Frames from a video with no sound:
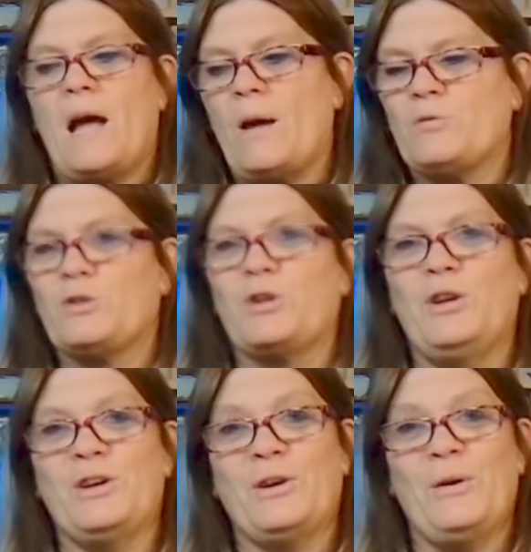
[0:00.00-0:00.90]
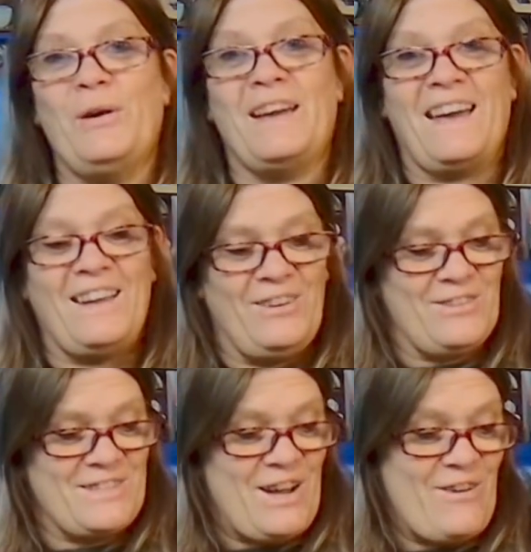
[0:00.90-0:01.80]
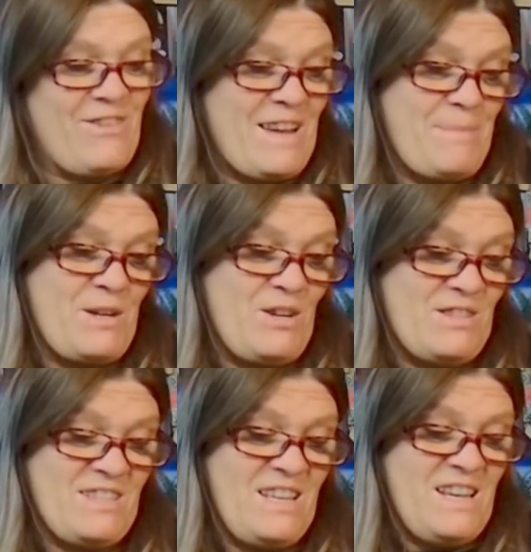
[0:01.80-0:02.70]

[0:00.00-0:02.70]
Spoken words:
I'm just going to go and get another snowflake because